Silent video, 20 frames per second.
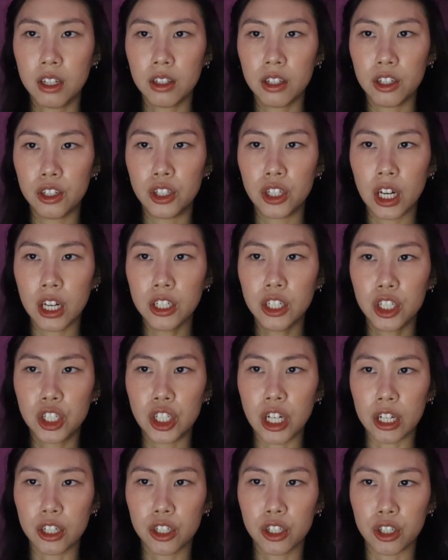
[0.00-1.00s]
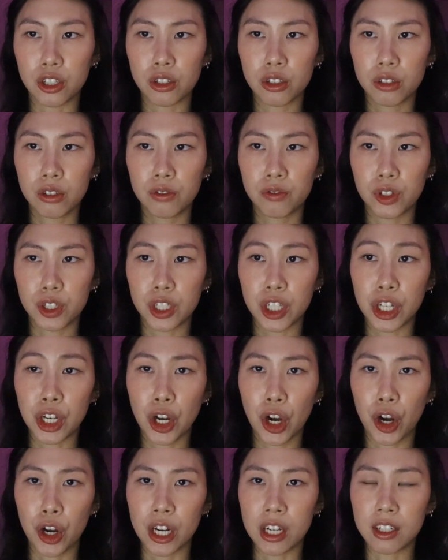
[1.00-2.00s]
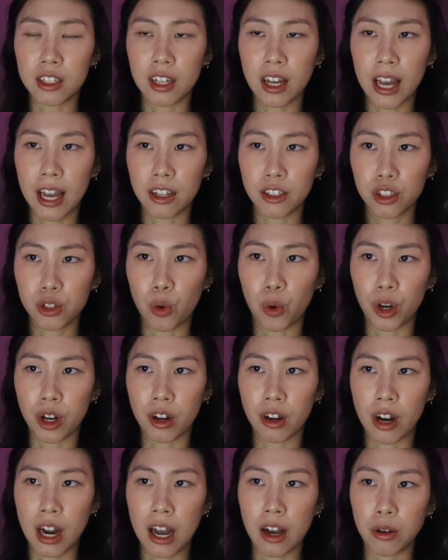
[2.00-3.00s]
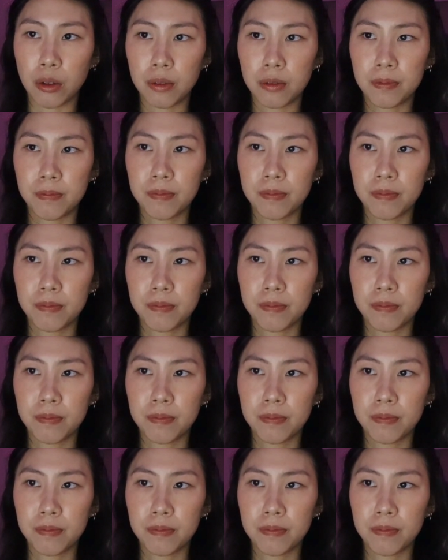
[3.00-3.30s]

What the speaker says: The judge gestures for security to escort her out.